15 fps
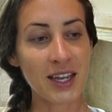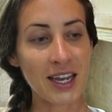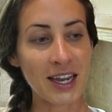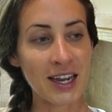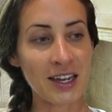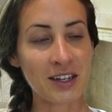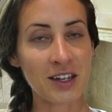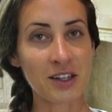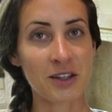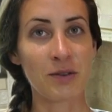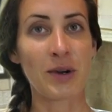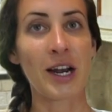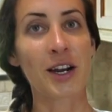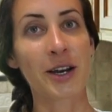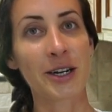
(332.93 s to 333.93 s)
And
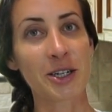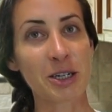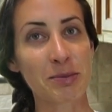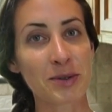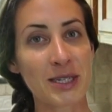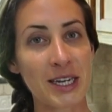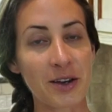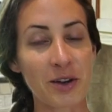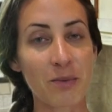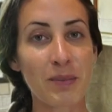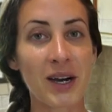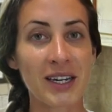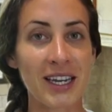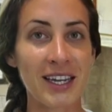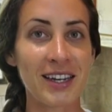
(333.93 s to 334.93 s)
I caught a triple tail in a
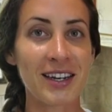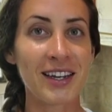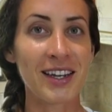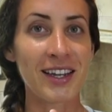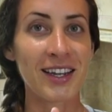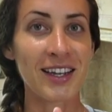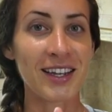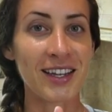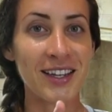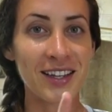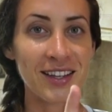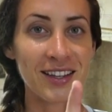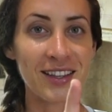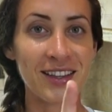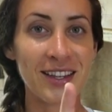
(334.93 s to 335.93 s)
bucket
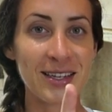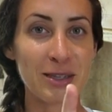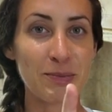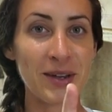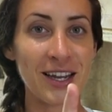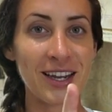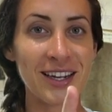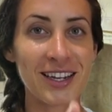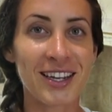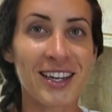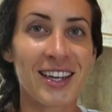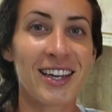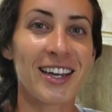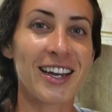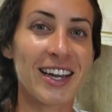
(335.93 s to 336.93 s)
this big.
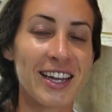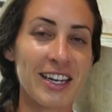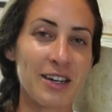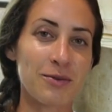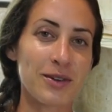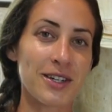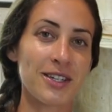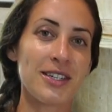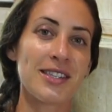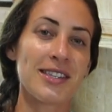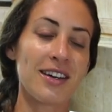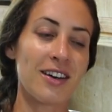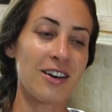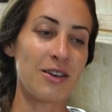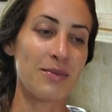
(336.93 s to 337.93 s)
And it
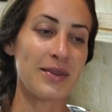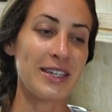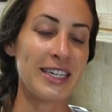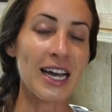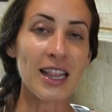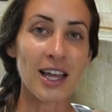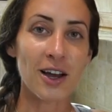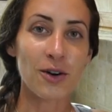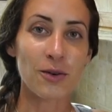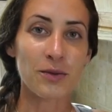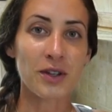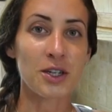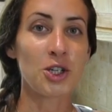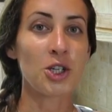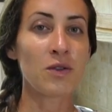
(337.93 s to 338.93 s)
was yellow.
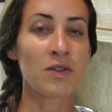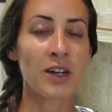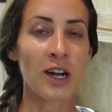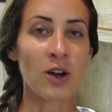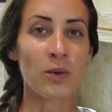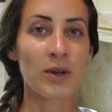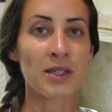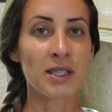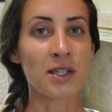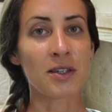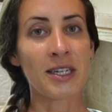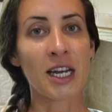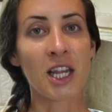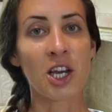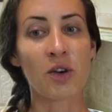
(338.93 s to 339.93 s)
The juvenile ones are
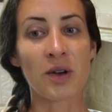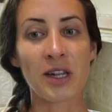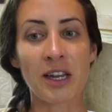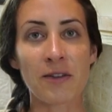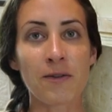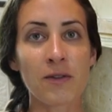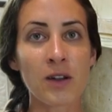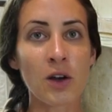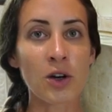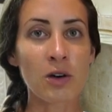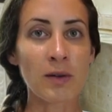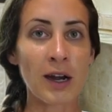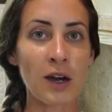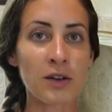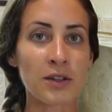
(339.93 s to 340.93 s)
yellow and they float
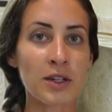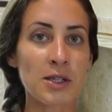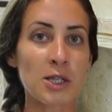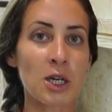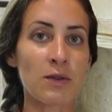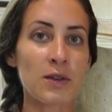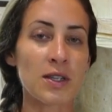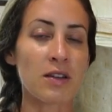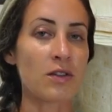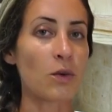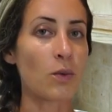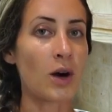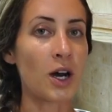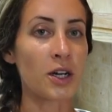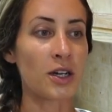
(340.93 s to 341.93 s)
around on the surface of the
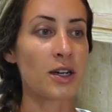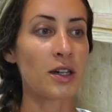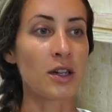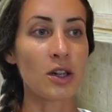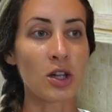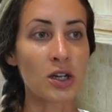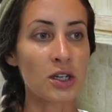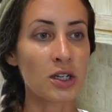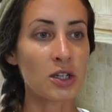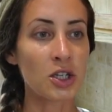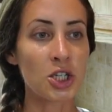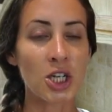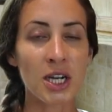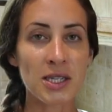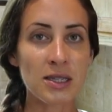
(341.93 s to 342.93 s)
water, look
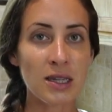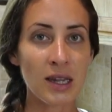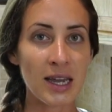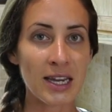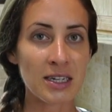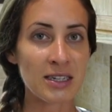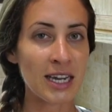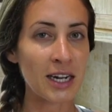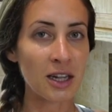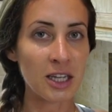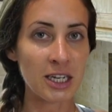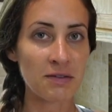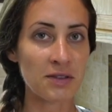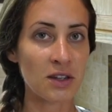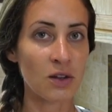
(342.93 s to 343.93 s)
just like dead
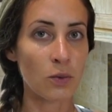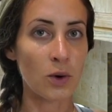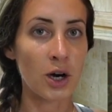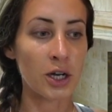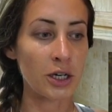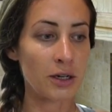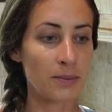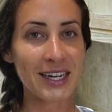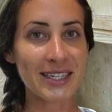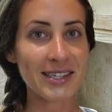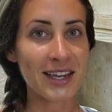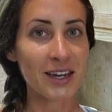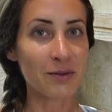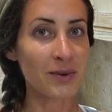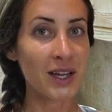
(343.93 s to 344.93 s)
leaves in the water. It's
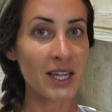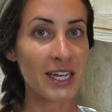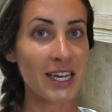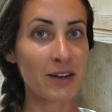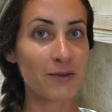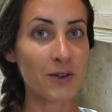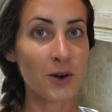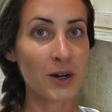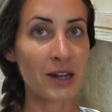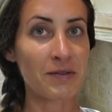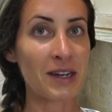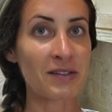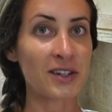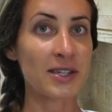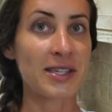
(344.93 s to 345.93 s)
like, really, in Florida,
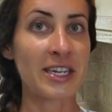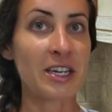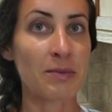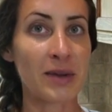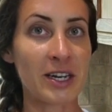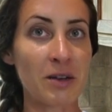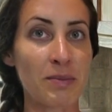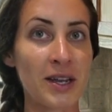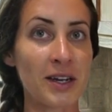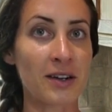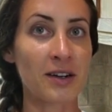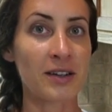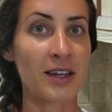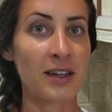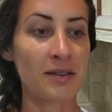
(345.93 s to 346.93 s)
I've never seen them any
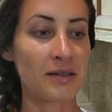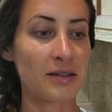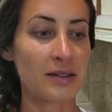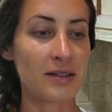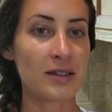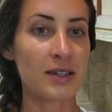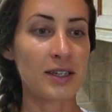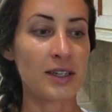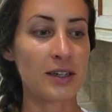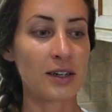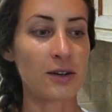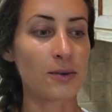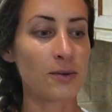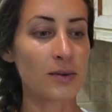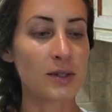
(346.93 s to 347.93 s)
bigger than, you
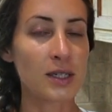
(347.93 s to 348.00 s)
know.